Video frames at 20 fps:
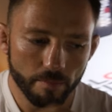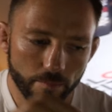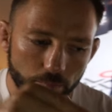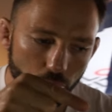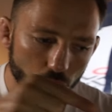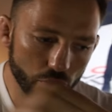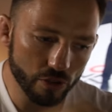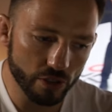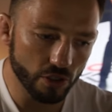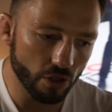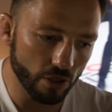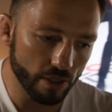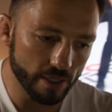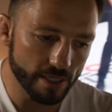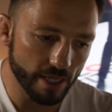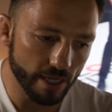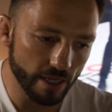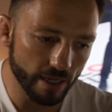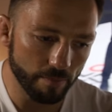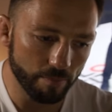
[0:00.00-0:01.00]
puts it on
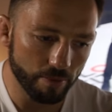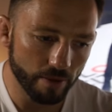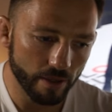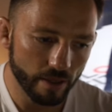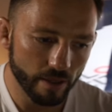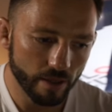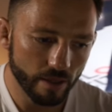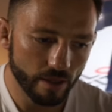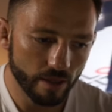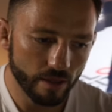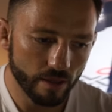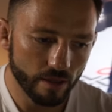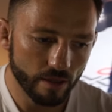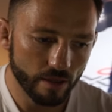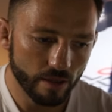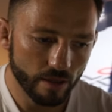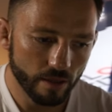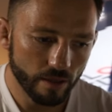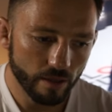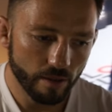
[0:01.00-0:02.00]
his hip,
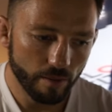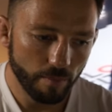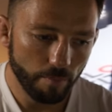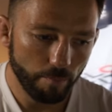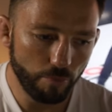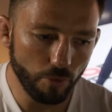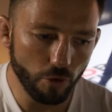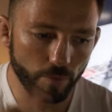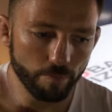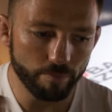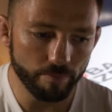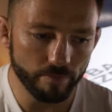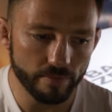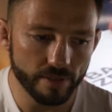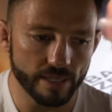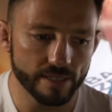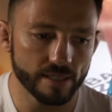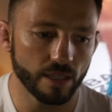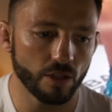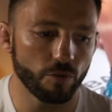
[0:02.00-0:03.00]
boop,
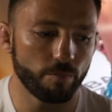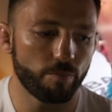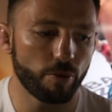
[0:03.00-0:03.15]
does a little